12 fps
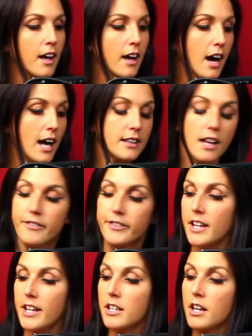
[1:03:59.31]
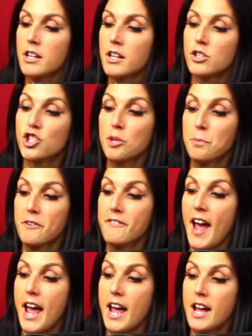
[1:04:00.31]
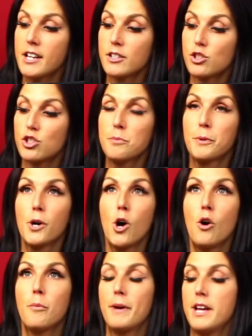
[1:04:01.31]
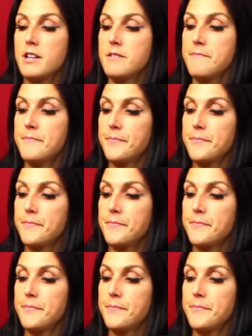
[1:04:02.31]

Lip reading: I love it. Super vague, super open.